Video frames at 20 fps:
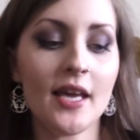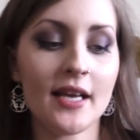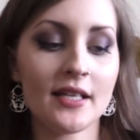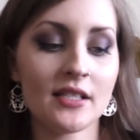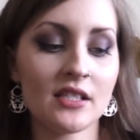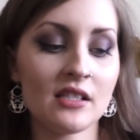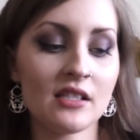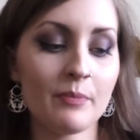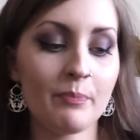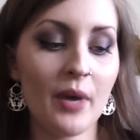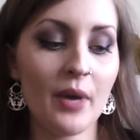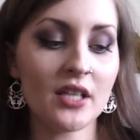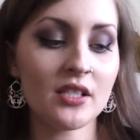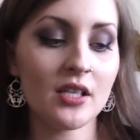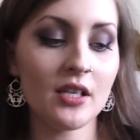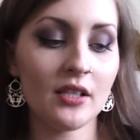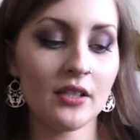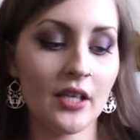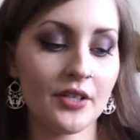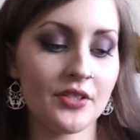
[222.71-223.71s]
It's the
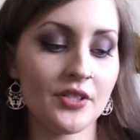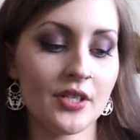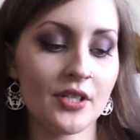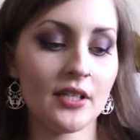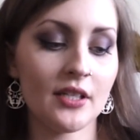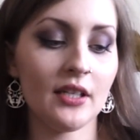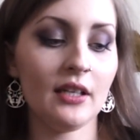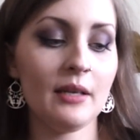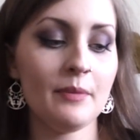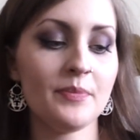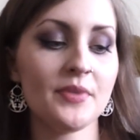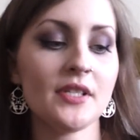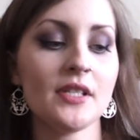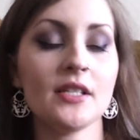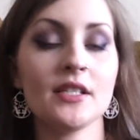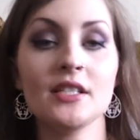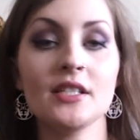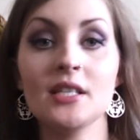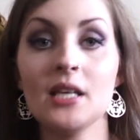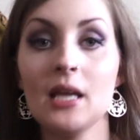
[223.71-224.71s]
Butter London
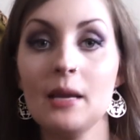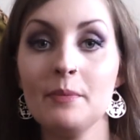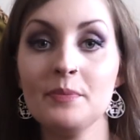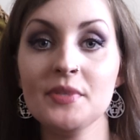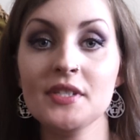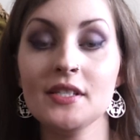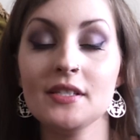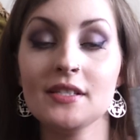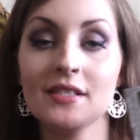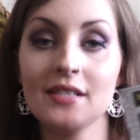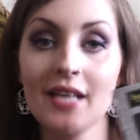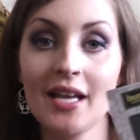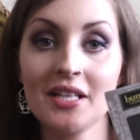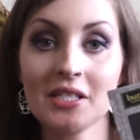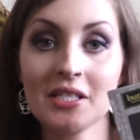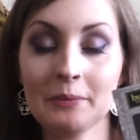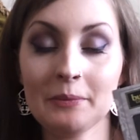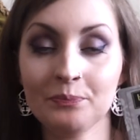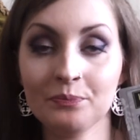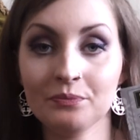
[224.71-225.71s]
Lips and Tips
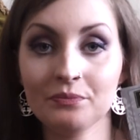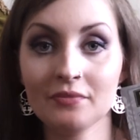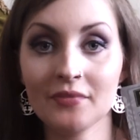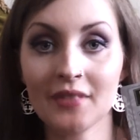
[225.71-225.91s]
set.